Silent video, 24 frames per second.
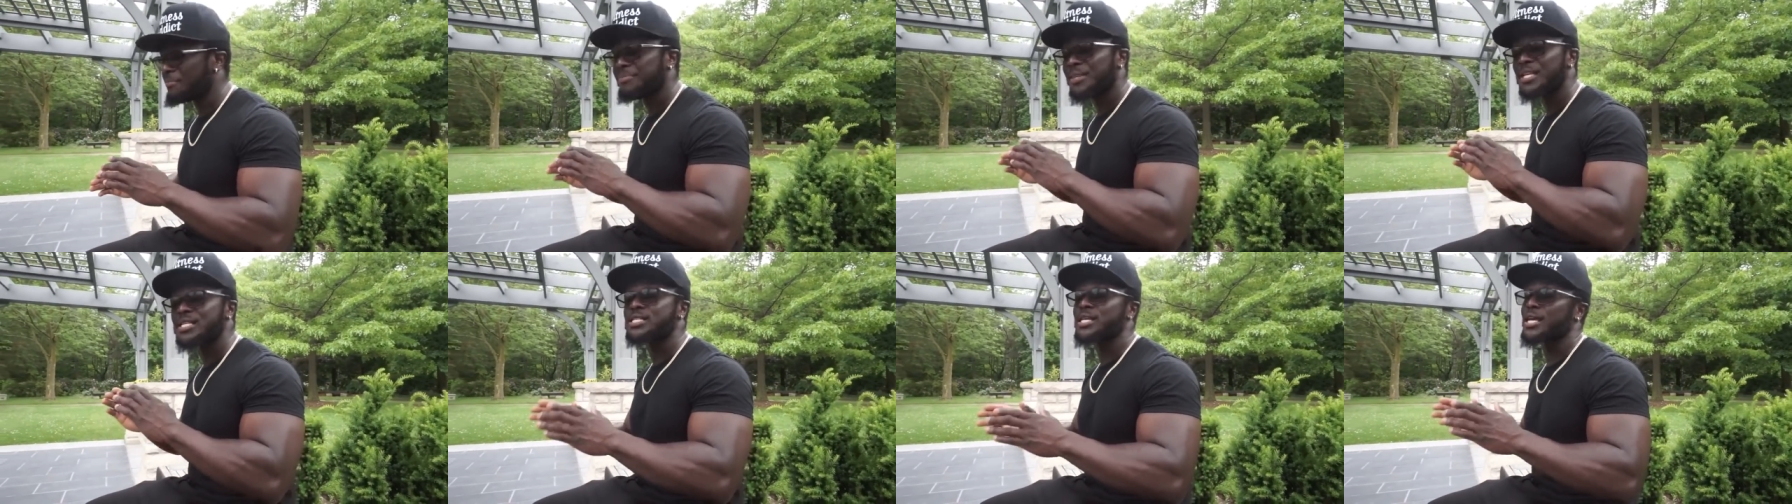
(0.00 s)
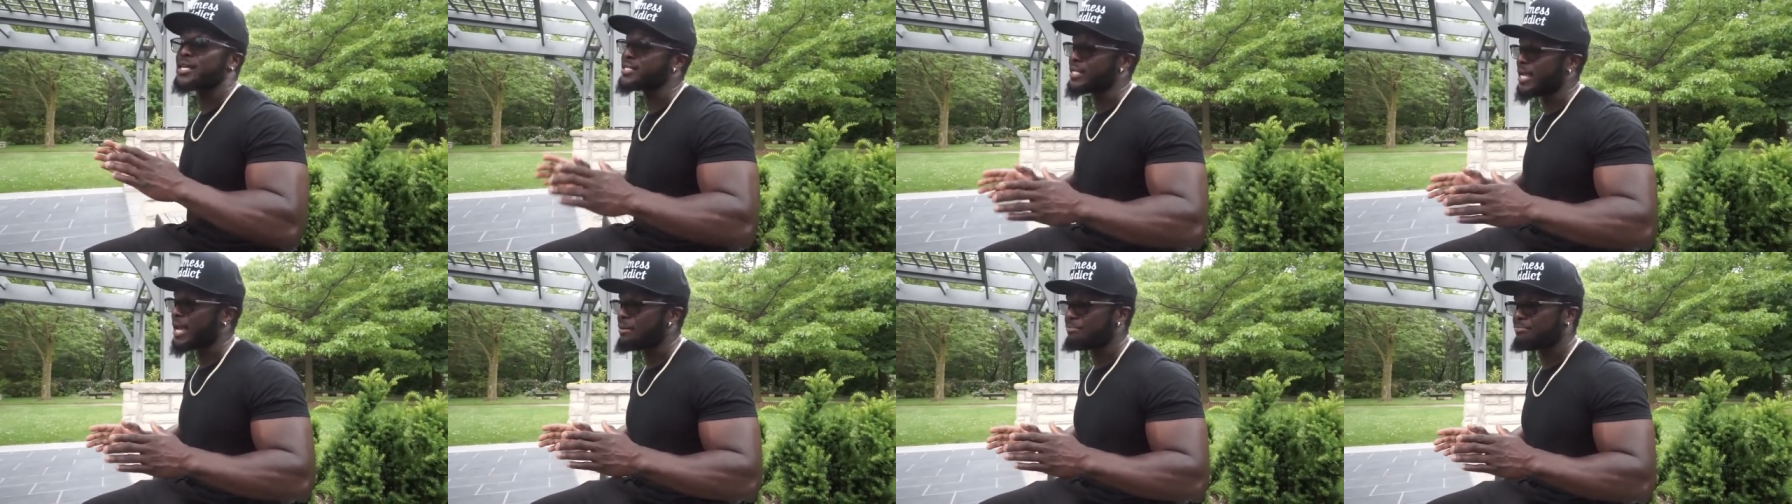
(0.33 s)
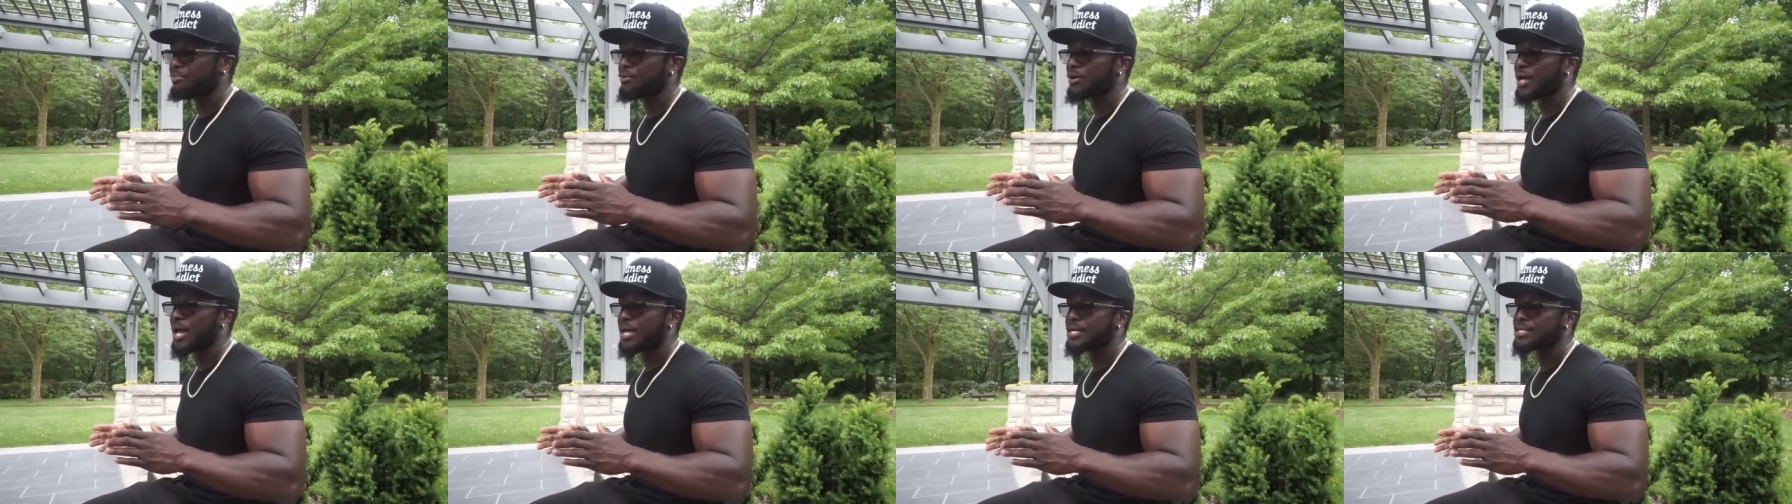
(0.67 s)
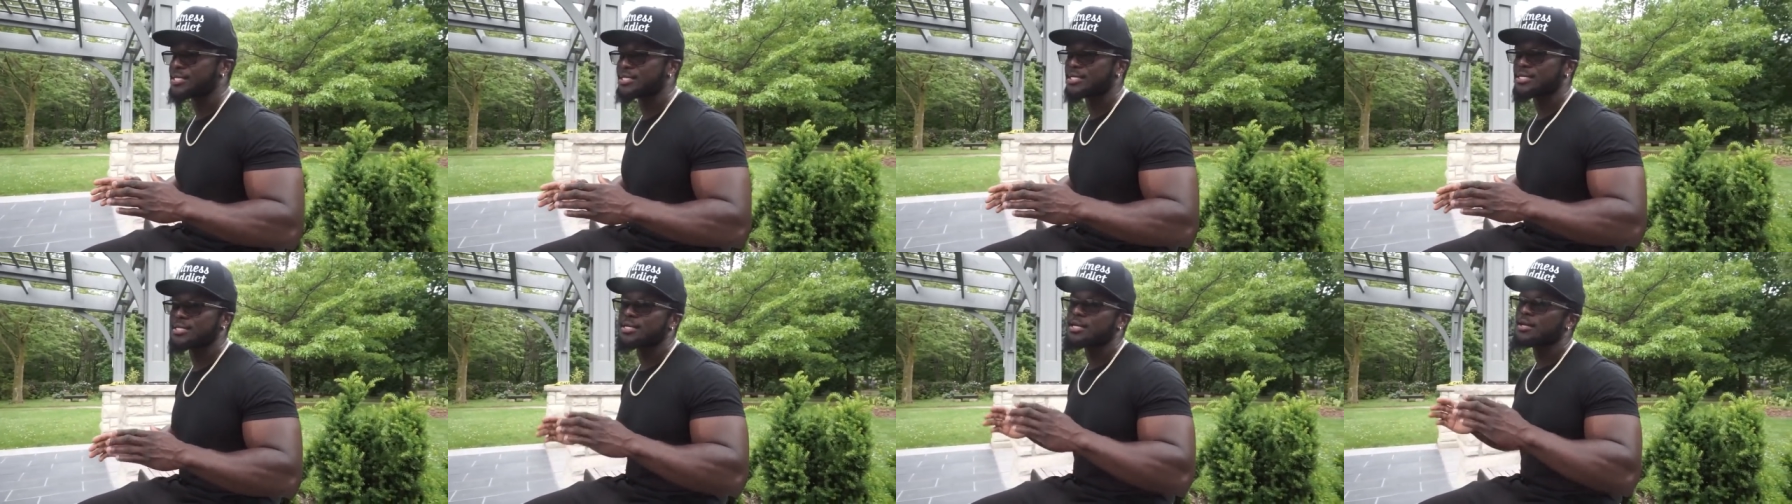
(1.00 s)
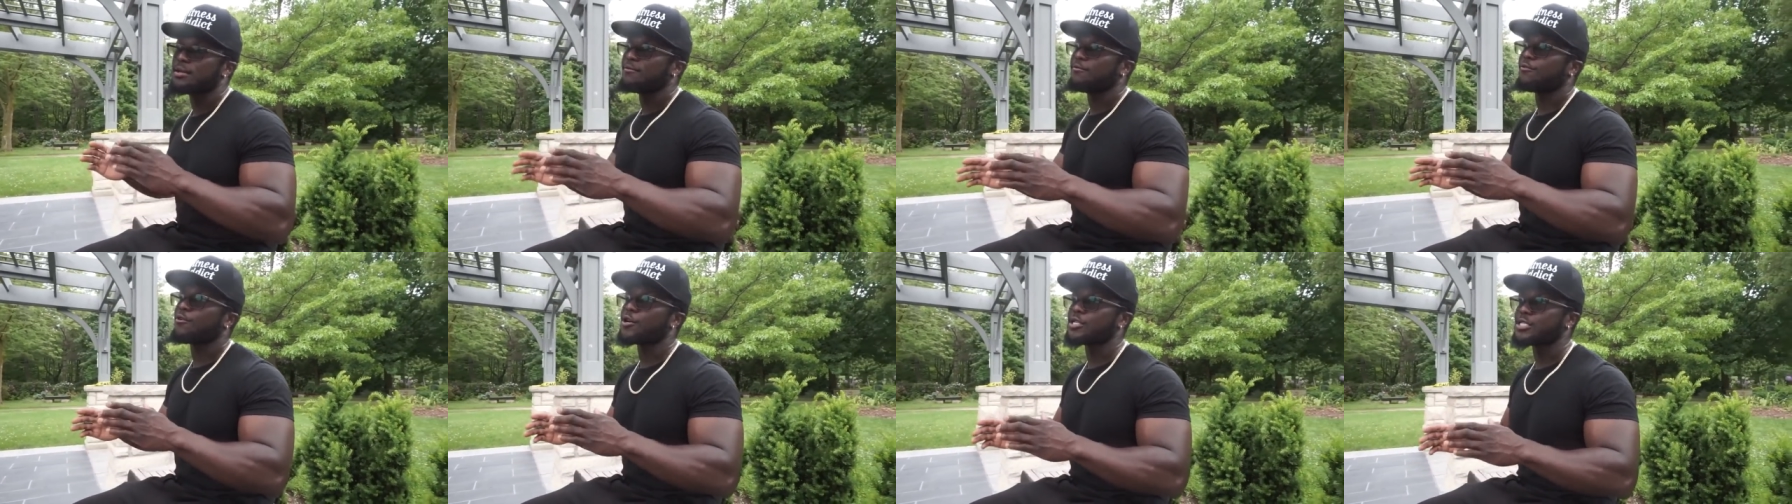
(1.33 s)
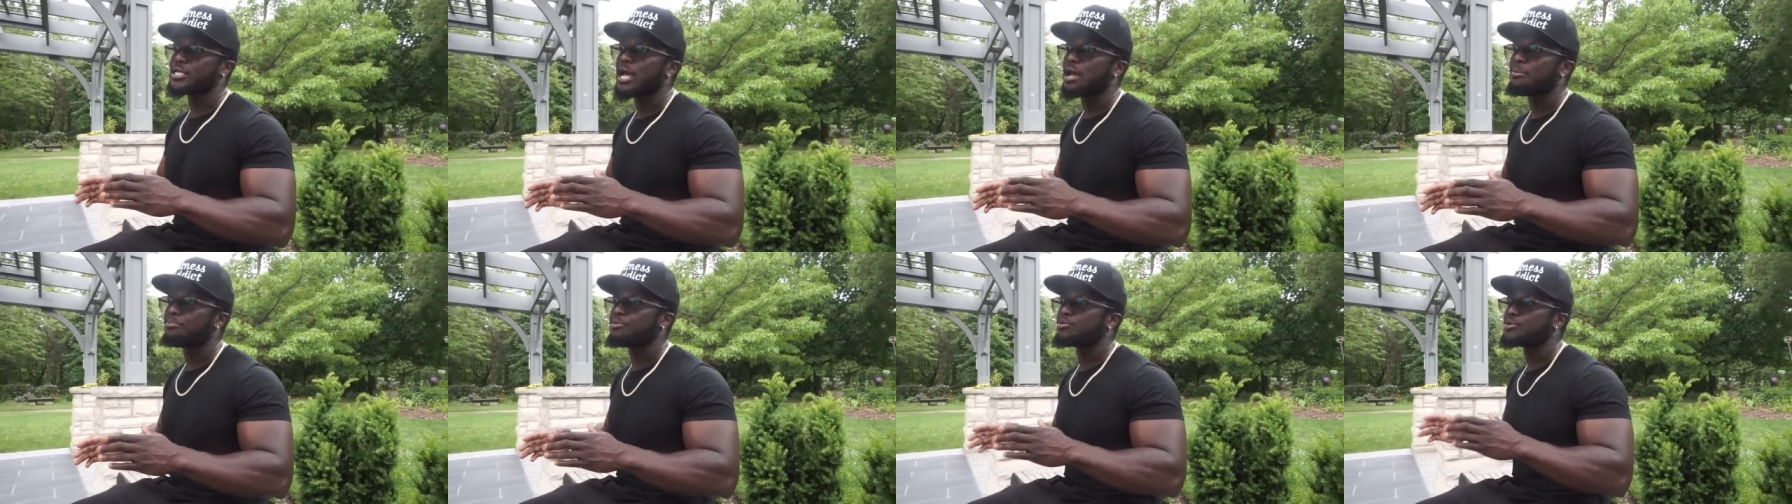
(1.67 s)
This example, guys. For
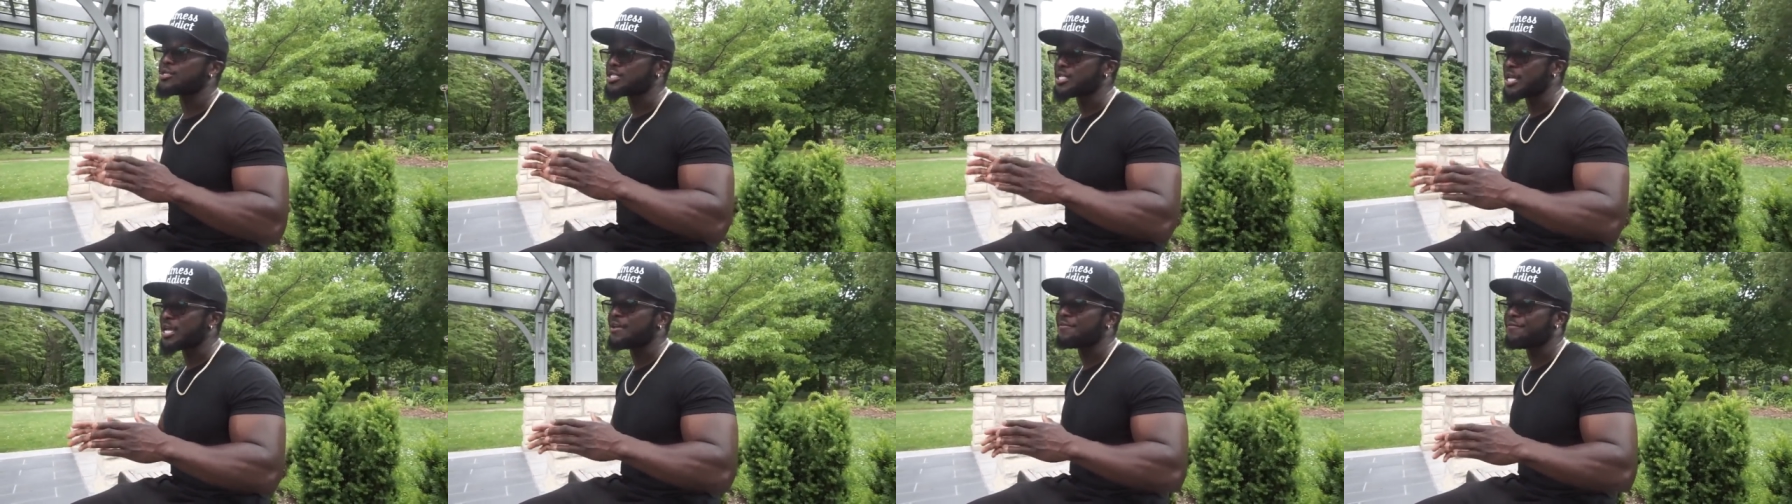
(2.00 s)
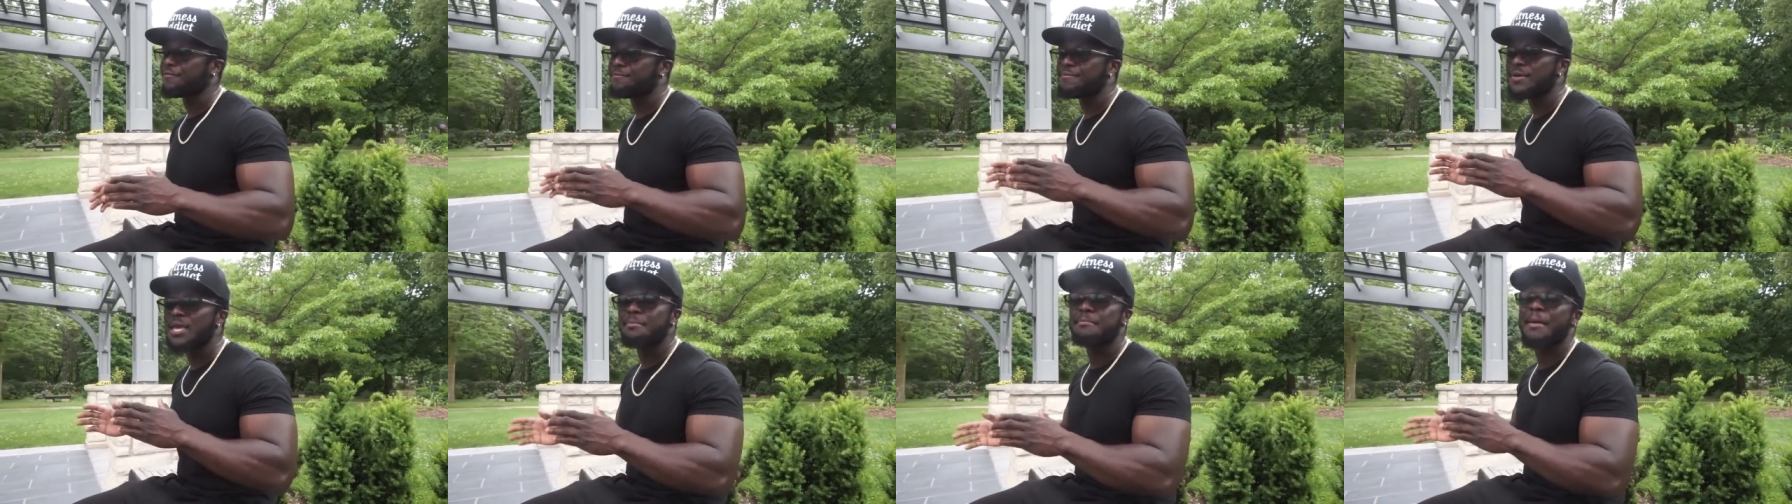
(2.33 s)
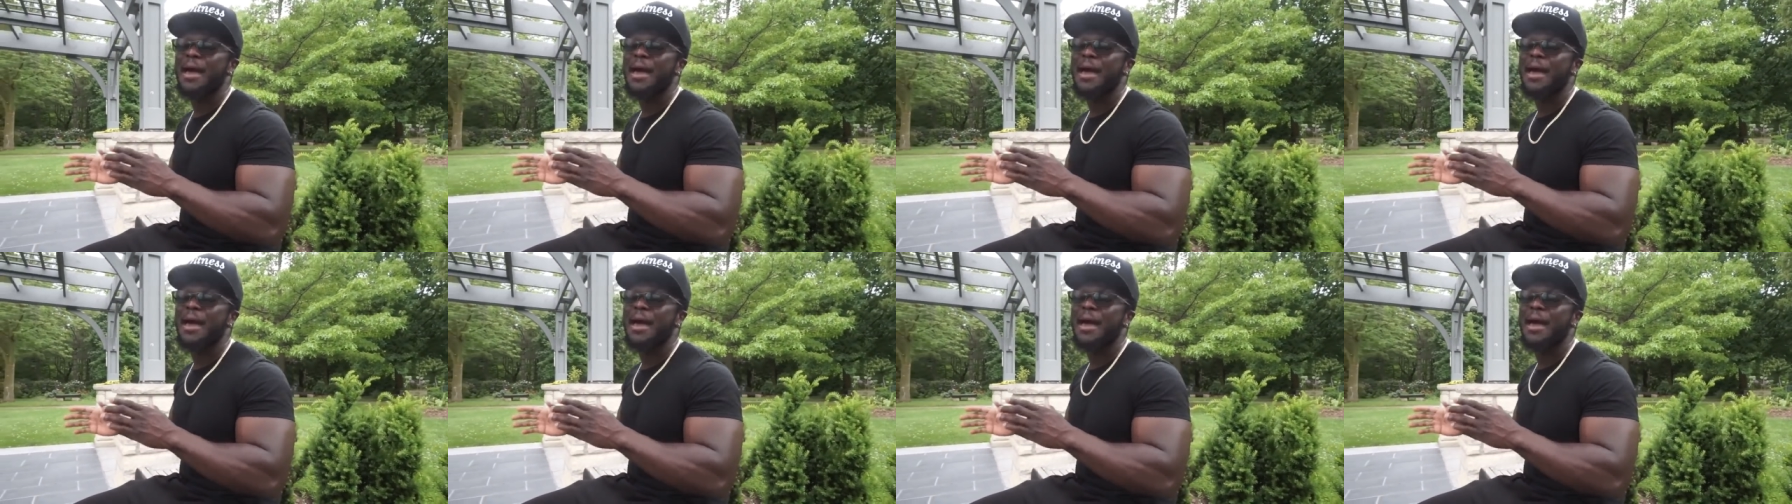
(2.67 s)
example, say if me